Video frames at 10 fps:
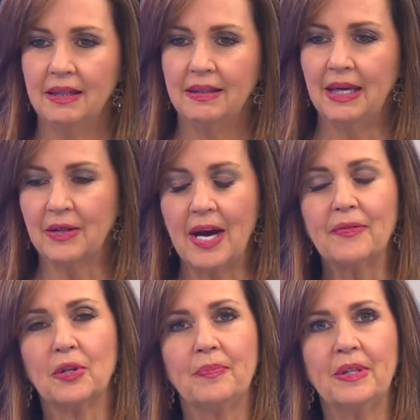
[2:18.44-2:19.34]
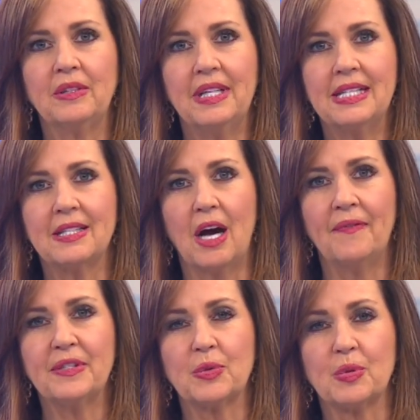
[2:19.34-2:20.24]
Now, Governor Bill Lee's
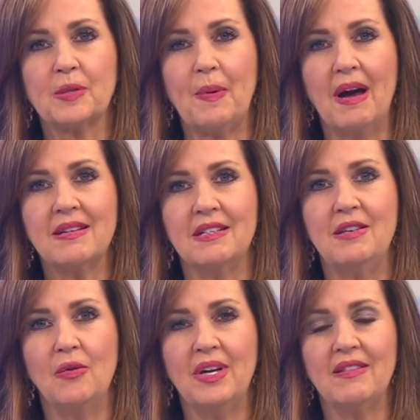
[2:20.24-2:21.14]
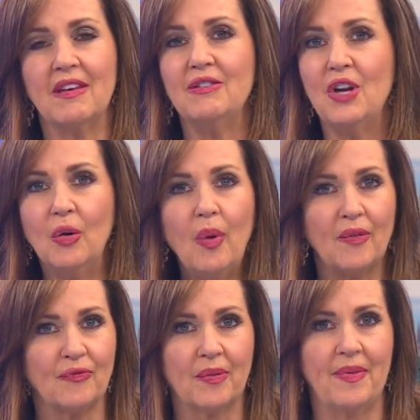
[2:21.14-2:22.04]
office responded, noting that no
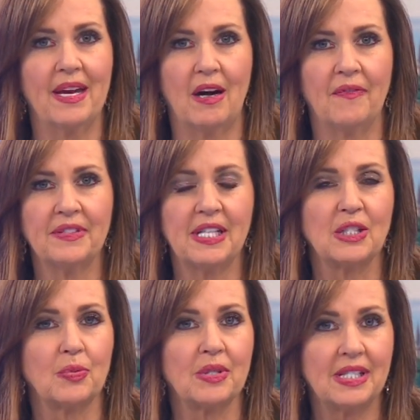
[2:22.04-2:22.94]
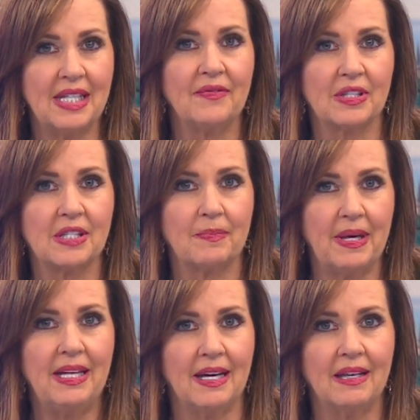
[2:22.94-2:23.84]
one from that office has received a
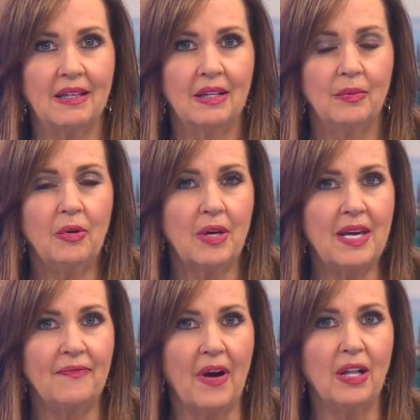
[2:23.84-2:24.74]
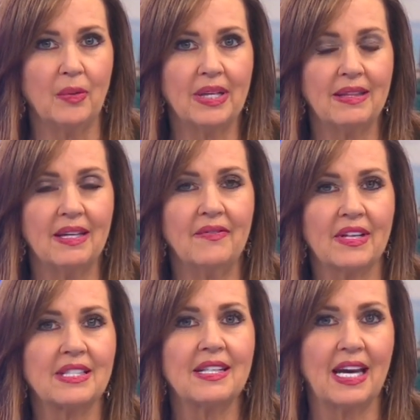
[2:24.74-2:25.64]
subpoena. We'll keep following the
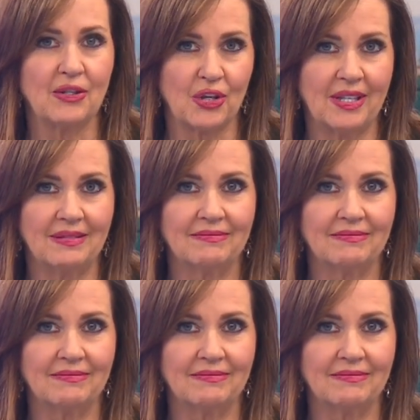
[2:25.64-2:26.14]
investigation.